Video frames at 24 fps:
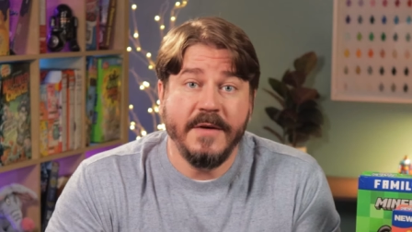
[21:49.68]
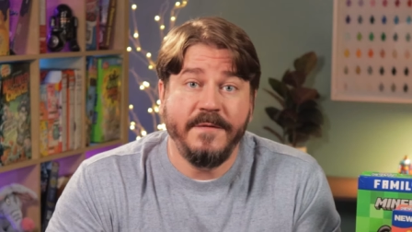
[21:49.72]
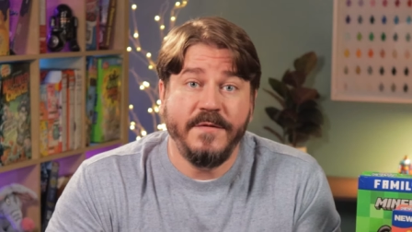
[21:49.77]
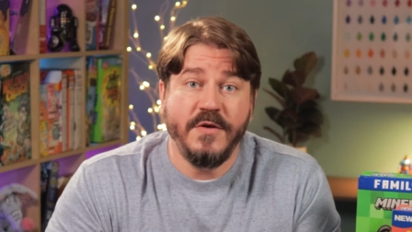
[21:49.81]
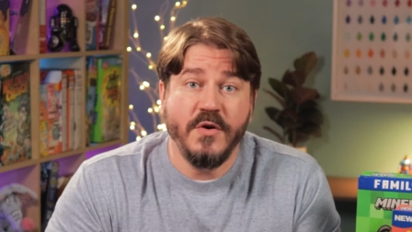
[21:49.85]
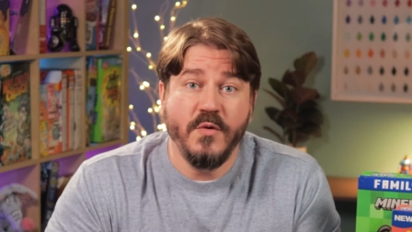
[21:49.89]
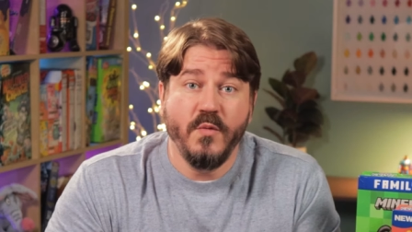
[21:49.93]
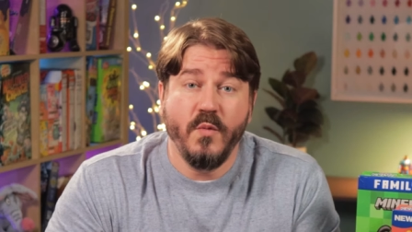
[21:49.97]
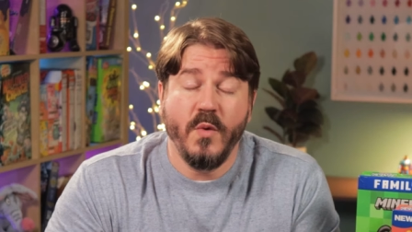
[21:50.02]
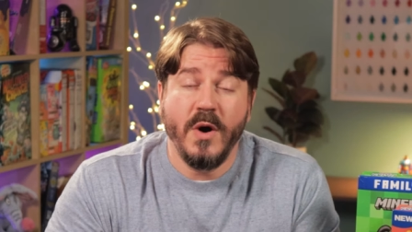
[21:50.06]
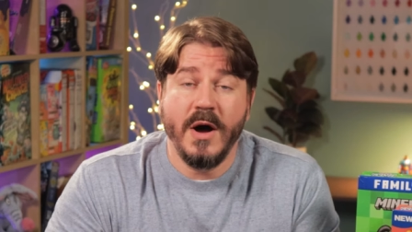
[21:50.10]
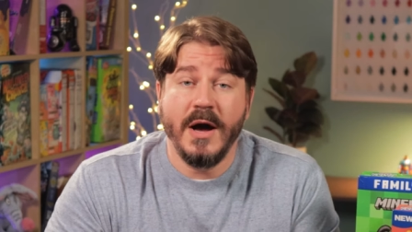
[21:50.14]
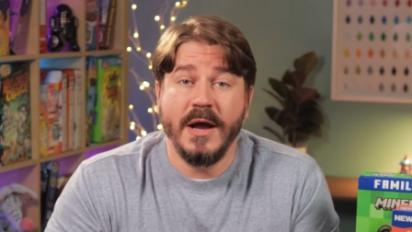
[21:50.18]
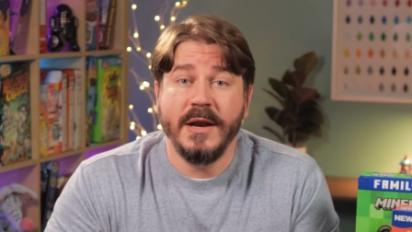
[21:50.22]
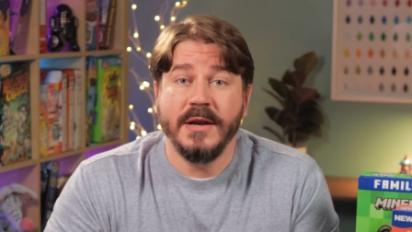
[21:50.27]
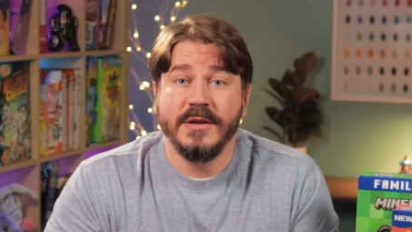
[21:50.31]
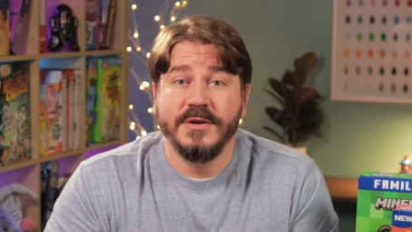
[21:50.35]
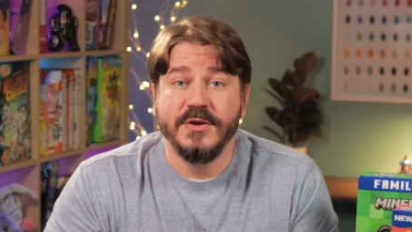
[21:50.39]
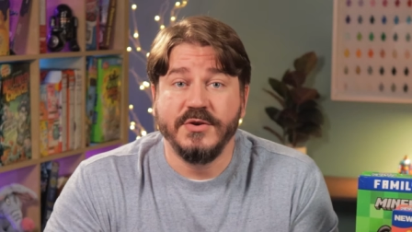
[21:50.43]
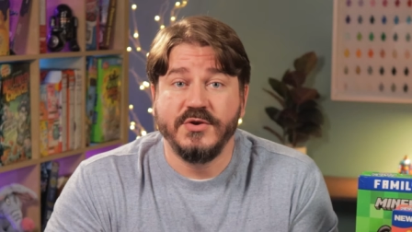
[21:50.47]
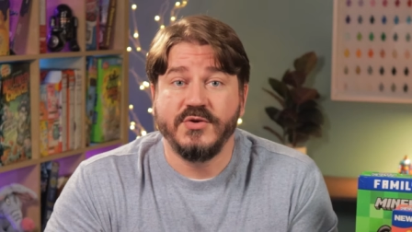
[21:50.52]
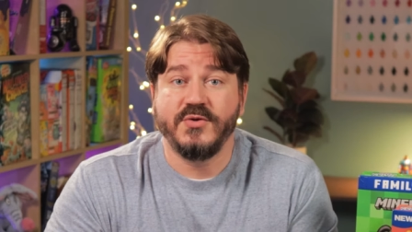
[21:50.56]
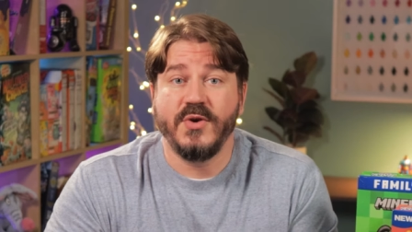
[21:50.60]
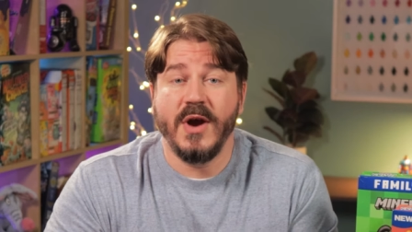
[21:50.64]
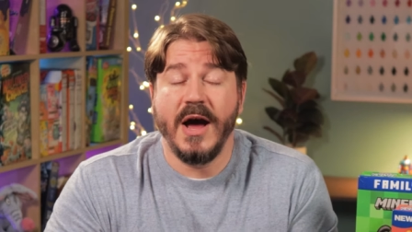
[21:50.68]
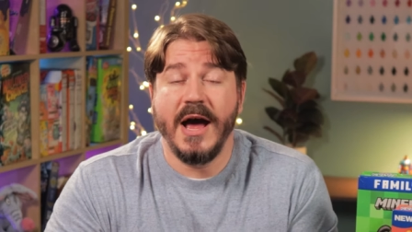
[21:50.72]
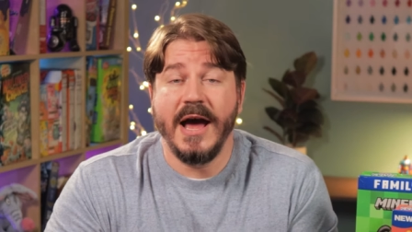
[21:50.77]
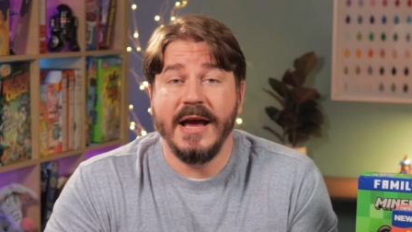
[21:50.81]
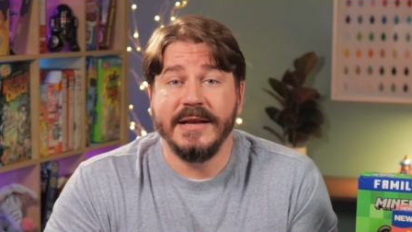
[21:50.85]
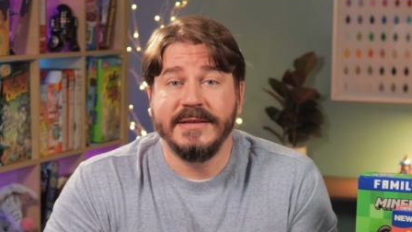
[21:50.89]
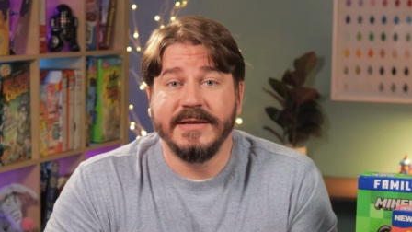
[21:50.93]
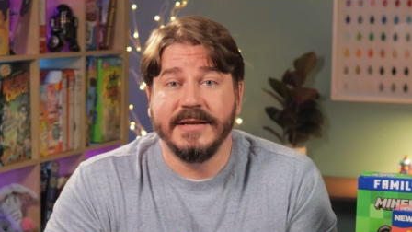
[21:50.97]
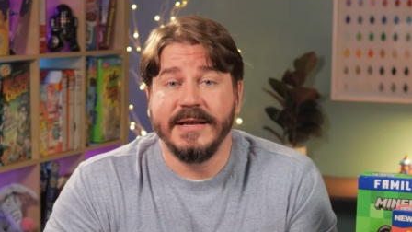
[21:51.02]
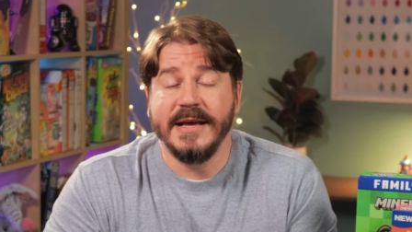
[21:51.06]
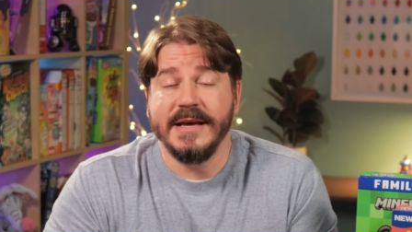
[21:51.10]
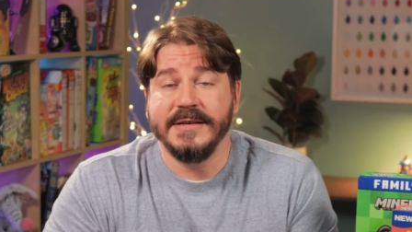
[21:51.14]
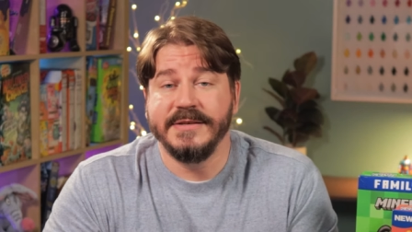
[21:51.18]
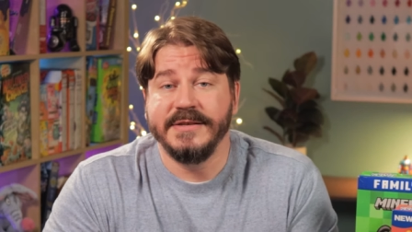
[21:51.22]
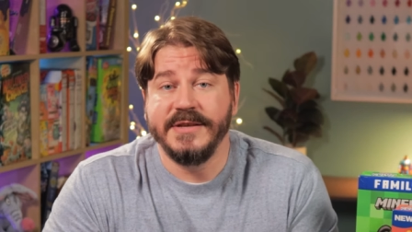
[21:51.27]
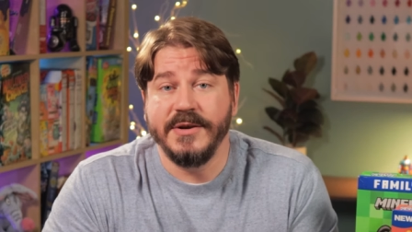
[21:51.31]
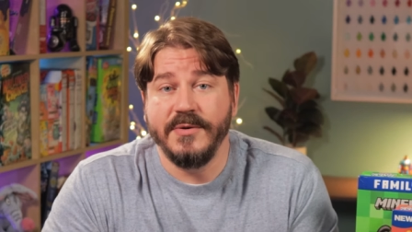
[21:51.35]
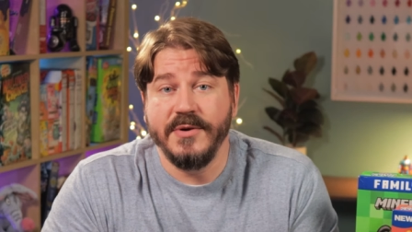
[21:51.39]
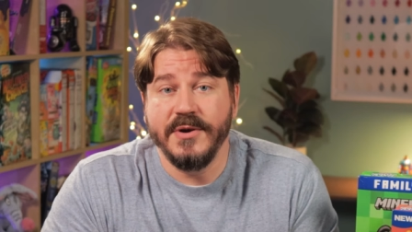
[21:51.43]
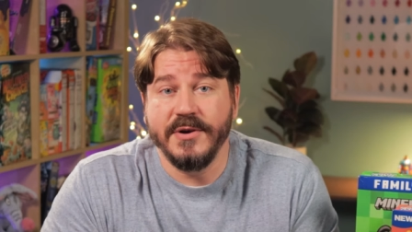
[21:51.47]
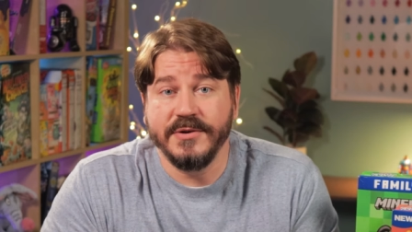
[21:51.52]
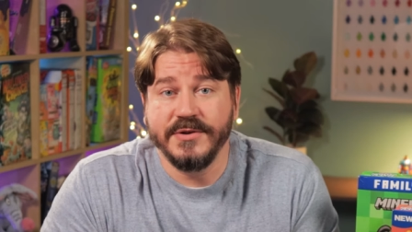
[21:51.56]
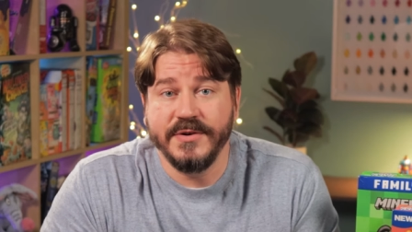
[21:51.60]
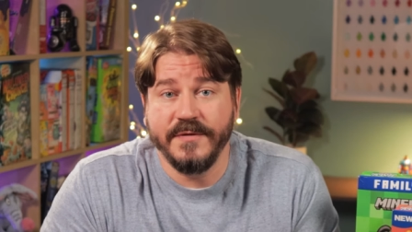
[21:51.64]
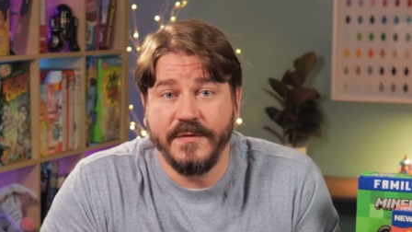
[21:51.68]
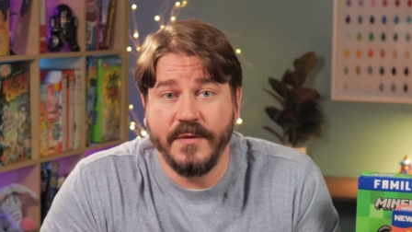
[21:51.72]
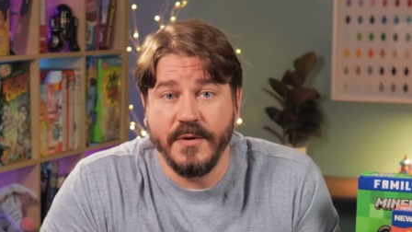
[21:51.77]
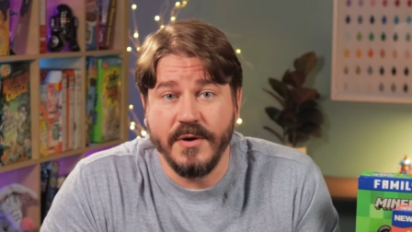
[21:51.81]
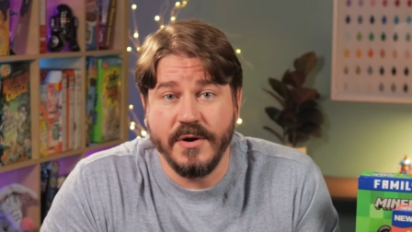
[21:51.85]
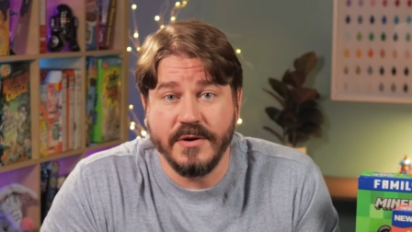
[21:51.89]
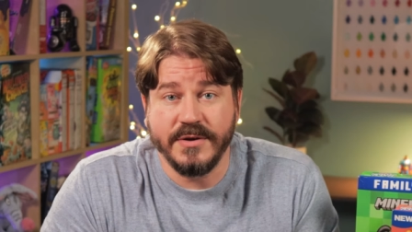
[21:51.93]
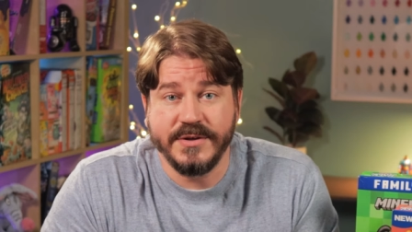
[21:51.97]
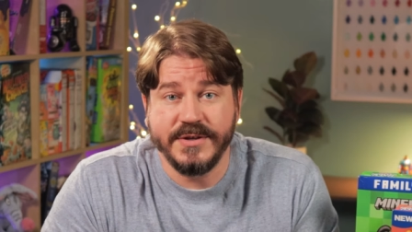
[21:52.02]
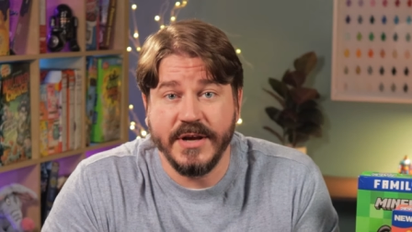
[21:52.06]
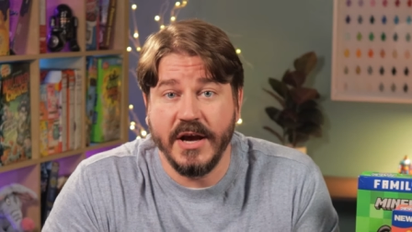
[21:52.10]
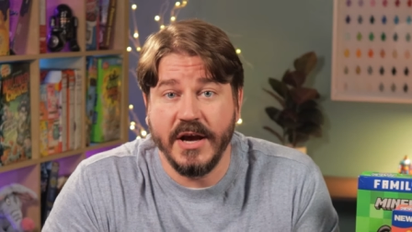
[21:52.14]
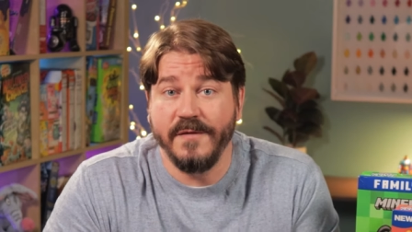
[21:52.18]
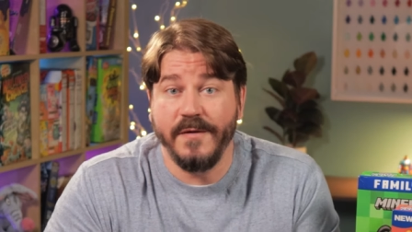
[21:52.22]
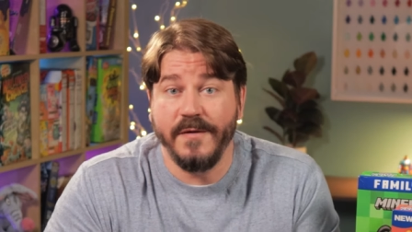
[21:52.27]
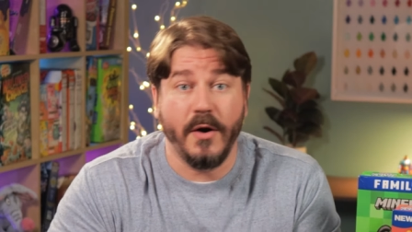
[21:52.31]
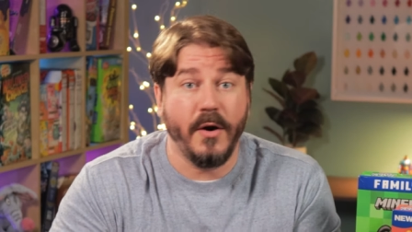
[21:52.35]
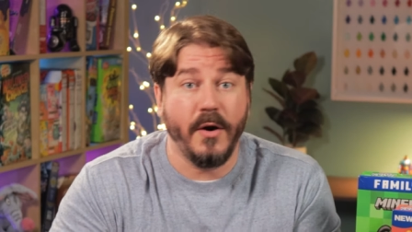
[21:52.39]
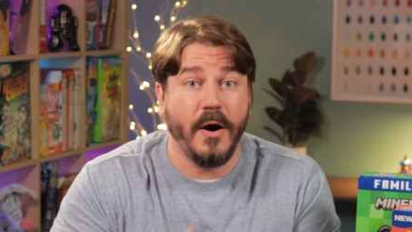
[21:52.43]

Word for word: If you want to try today's cereals for yourself,